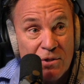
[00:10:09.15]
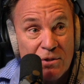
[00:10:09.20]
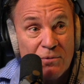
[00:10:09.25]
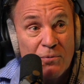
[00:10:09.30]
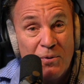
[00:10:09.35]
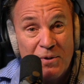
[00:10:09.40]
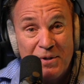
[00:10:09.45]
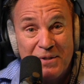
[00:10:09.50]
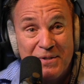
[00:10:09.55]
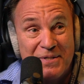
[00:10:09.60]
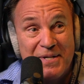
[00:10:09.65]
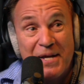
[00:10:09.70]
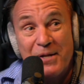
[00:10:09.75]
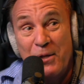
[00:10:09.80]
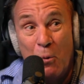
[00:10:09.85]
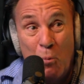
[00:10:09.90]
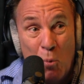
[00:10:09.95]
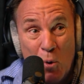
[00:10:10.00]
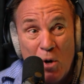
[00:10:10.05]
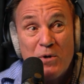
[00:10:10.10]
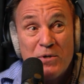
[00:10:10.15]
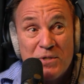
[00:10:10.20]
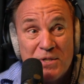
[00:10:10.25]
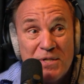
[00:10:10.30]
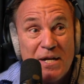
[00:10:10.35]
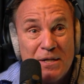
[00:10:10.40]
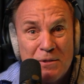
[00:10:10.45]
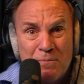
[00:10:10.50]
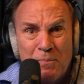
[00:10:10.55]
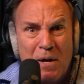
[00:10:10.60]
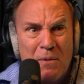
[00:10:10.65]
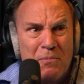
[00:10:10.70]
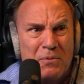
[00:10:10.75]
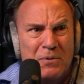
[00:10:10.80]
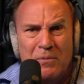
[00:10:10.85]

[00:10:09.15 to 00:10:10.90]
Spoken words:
through and said the worst things probably.